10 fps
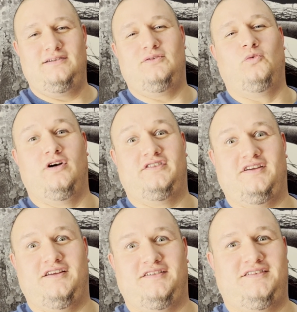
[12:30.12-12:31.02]

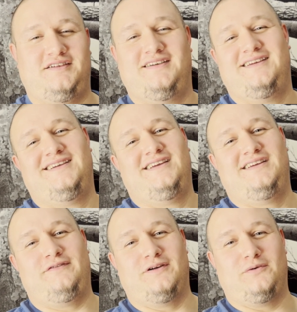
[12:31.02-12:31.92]
Wusses.
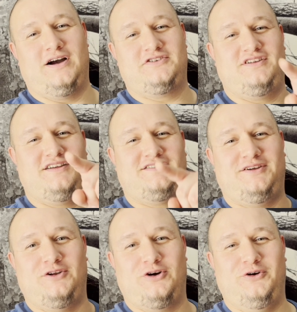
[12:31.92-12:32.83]
If you're watching this,
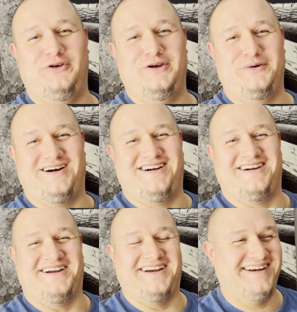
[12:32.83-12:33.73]
you know who you
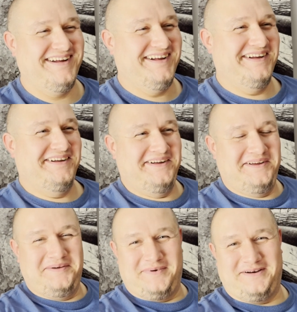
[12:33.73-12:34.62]
are.
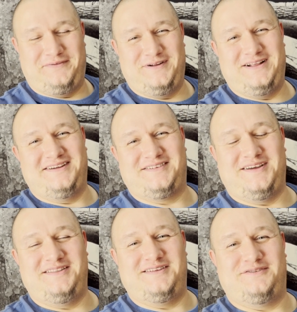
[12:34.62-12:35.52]
But if you guys
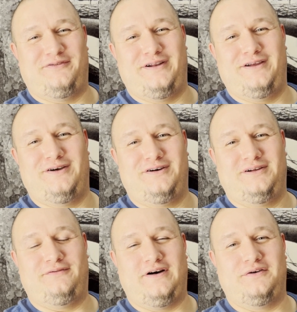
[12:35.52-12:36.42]
liked this video,
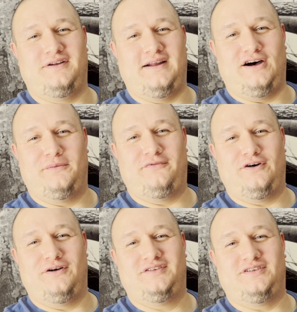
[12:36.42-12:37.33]
found it
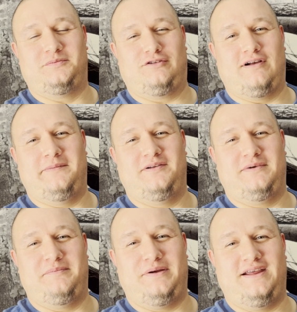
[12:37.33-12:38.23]
helpful, subscribe to
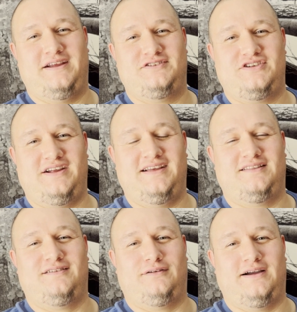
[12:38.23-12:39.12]
my page,
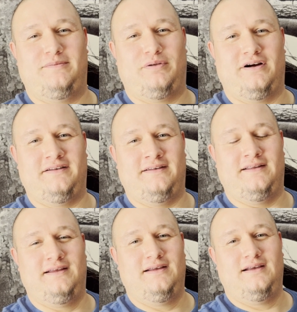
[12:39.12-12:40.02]
hit the like button.